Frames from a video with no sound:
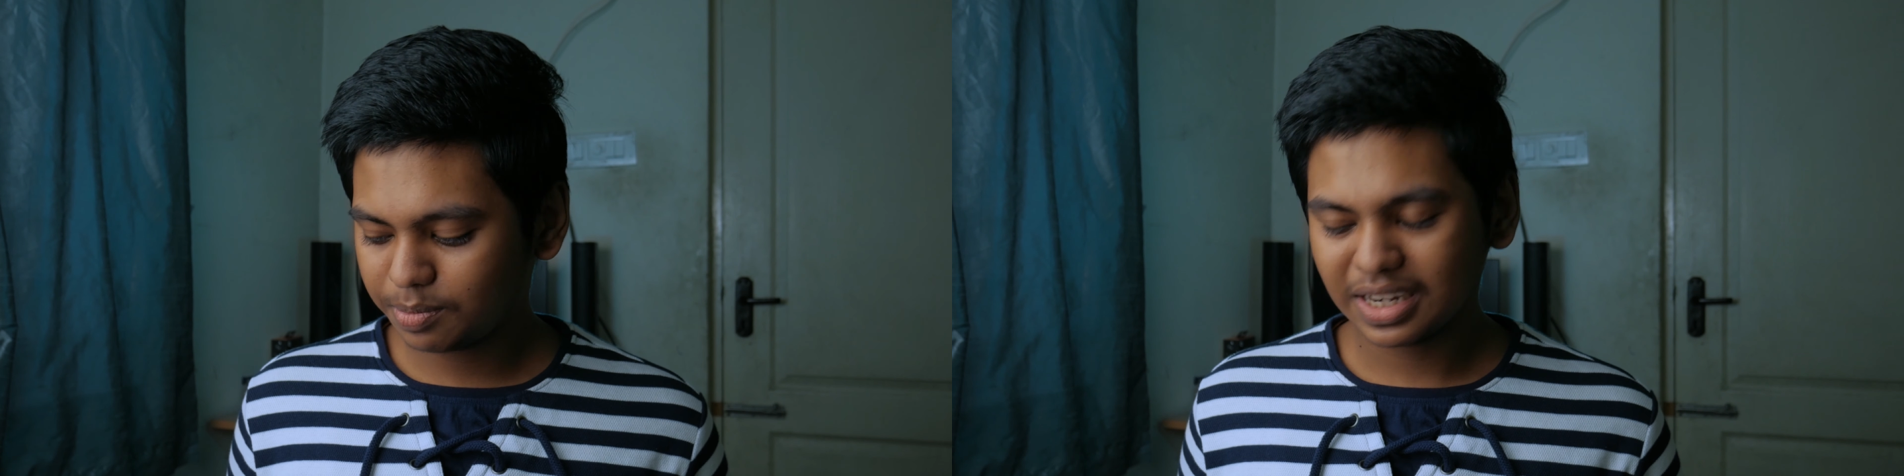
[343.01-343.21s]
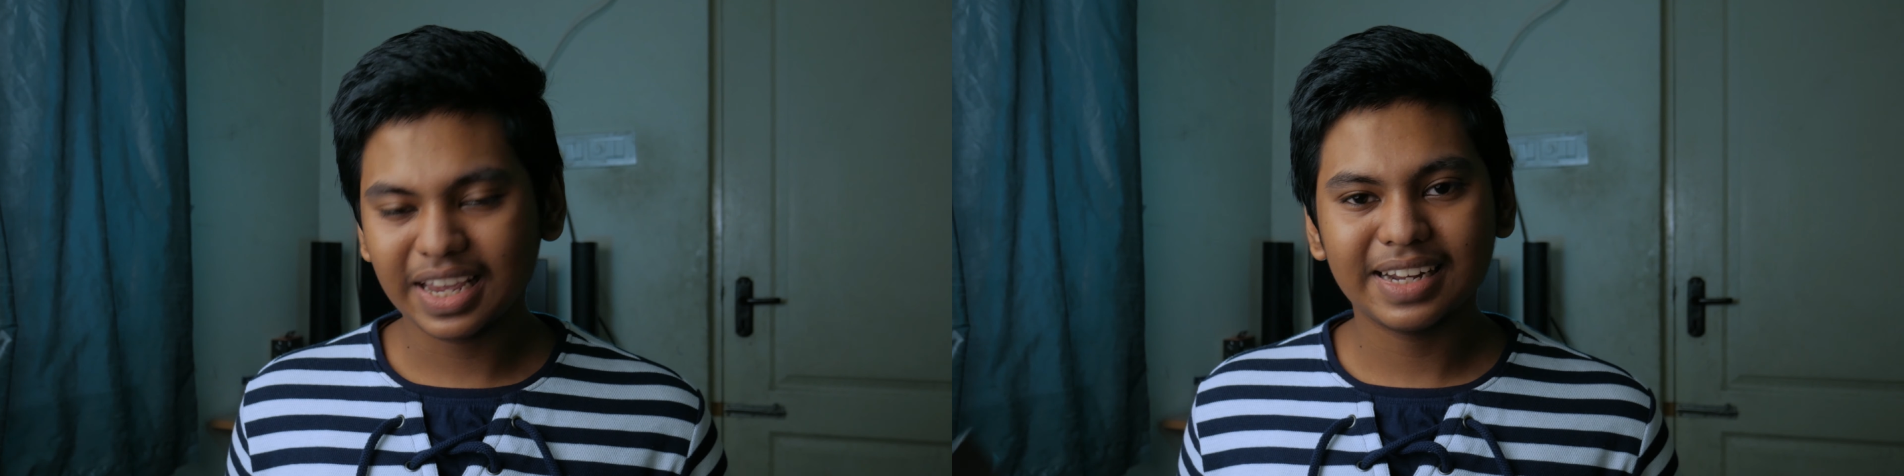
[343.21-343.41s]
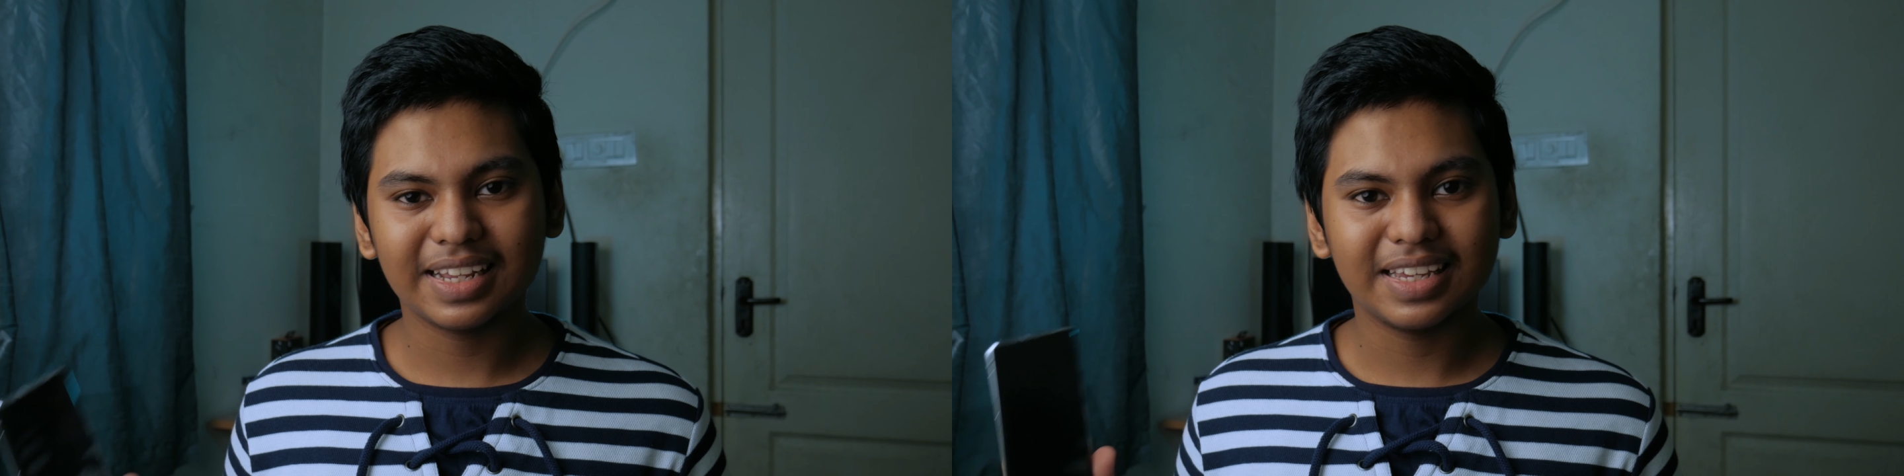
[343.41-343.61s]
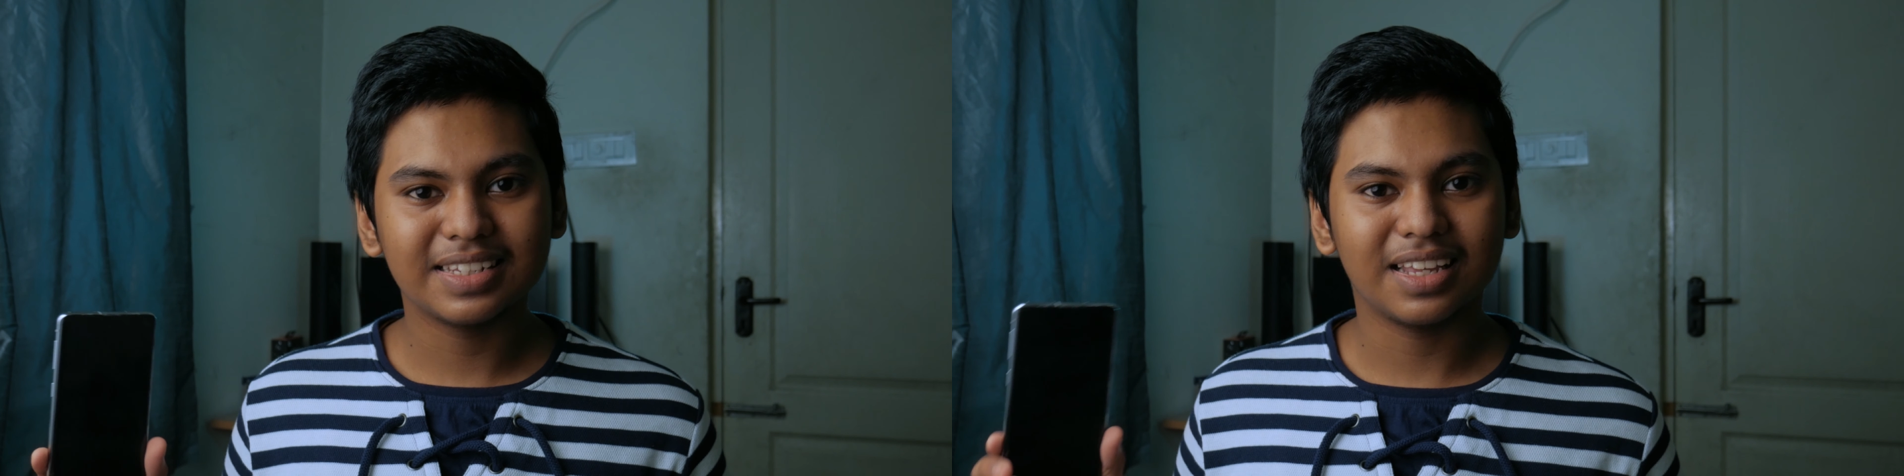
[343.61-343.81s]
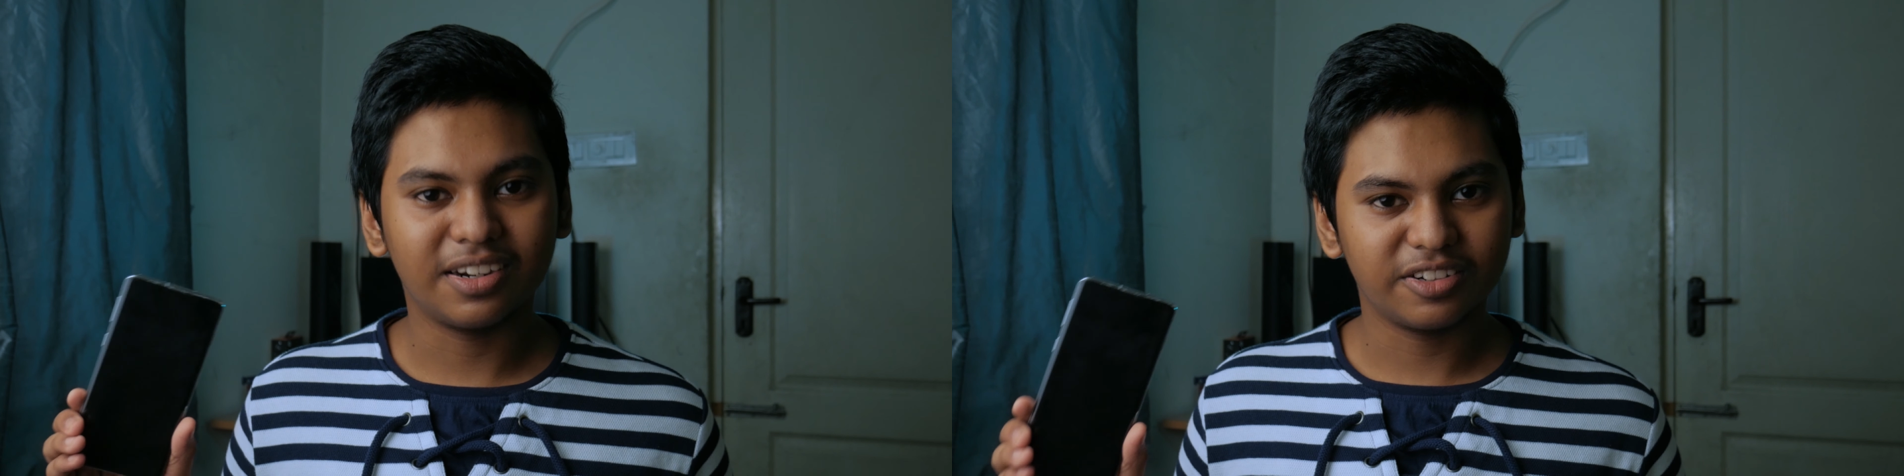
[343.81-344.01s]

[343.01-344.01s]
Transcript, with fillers: but it is a